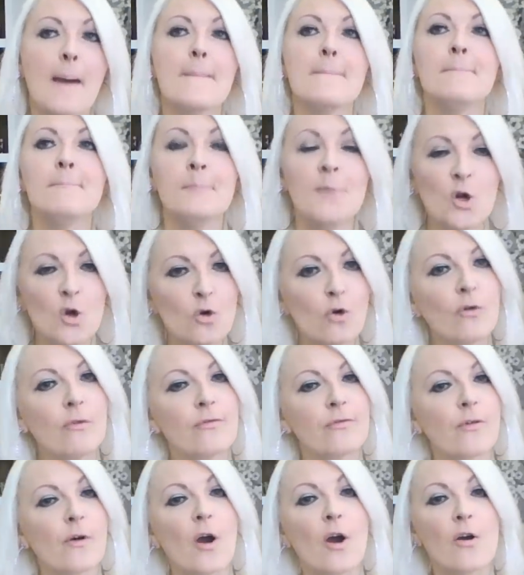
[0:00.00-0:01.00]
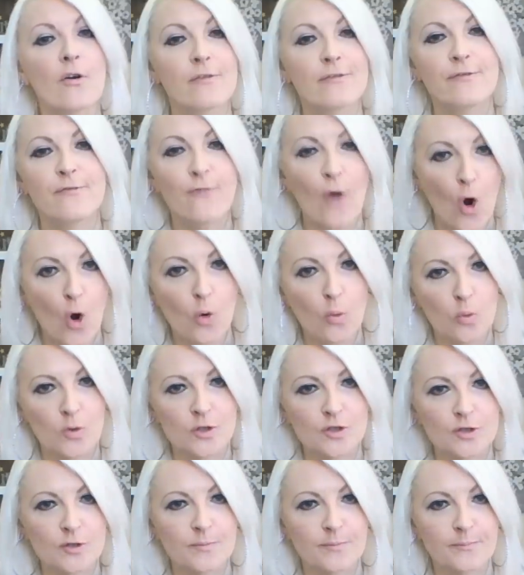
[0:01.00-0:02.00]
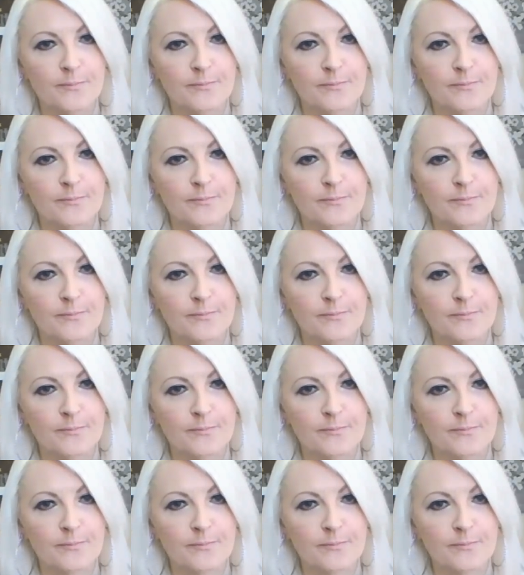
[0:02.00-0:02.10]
Move forward.